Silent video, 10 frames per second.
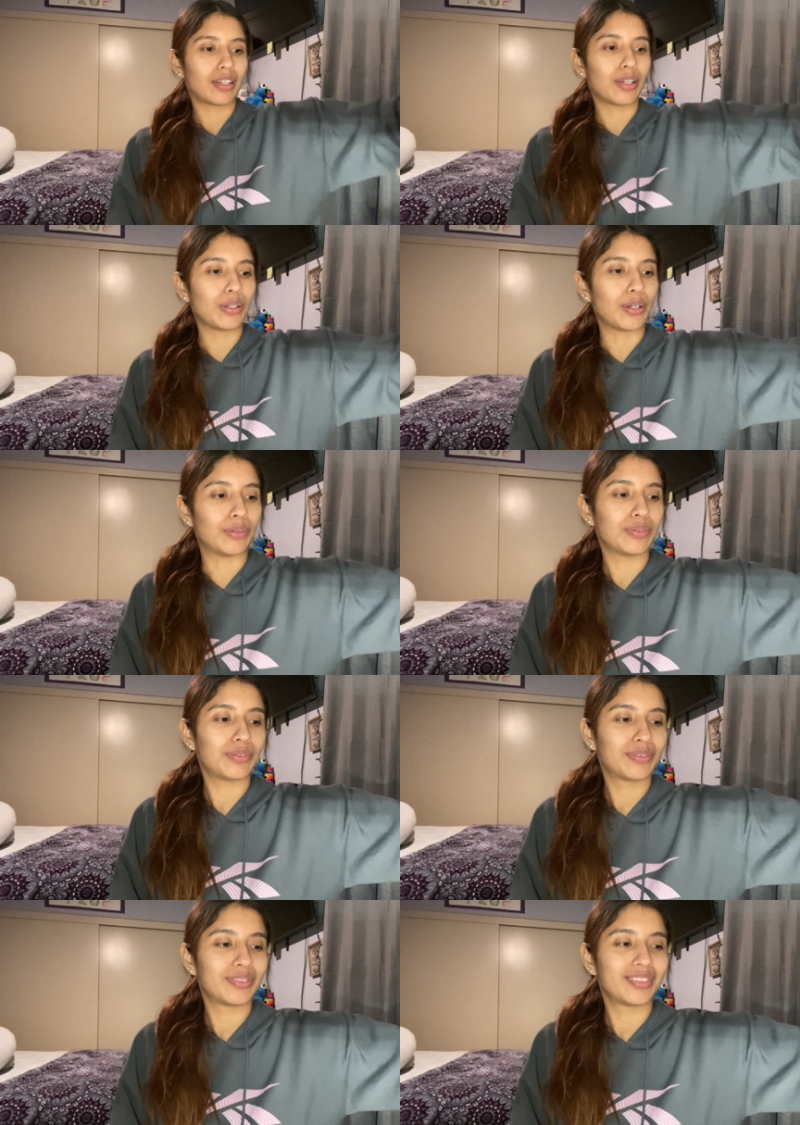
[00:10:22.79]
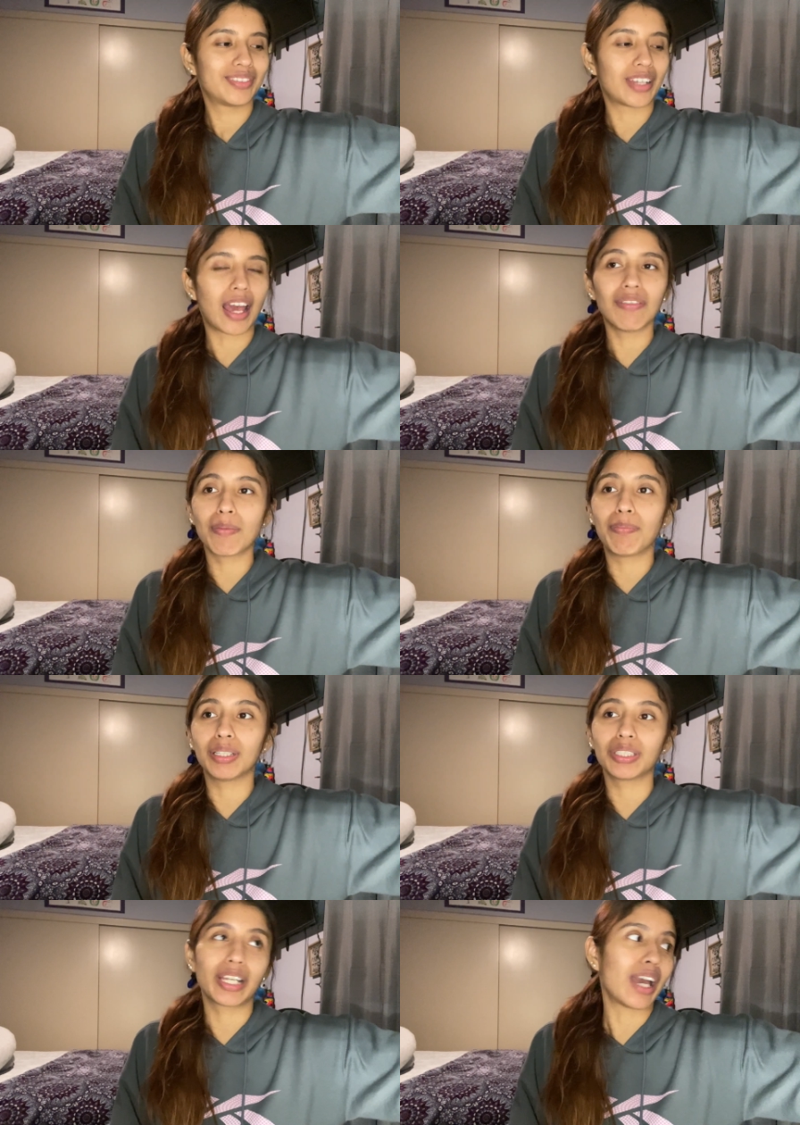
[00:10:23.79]
I don't know. I have a
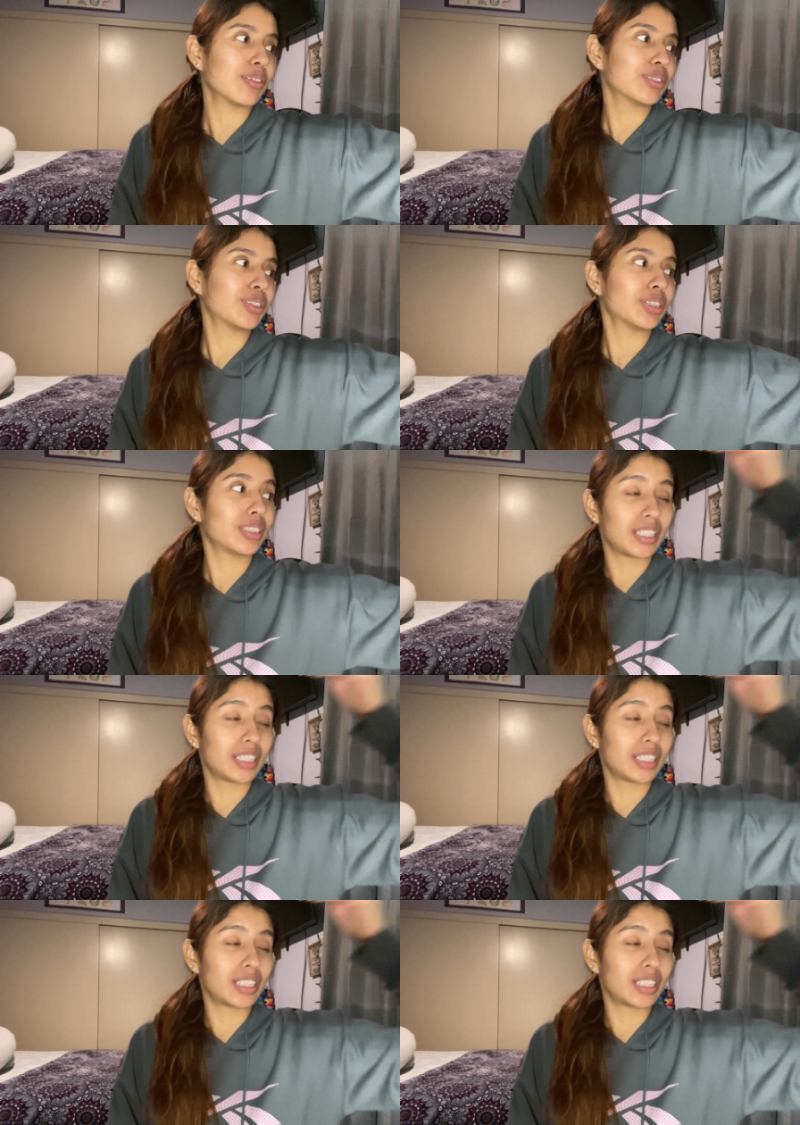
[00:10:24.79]
bunch of candles just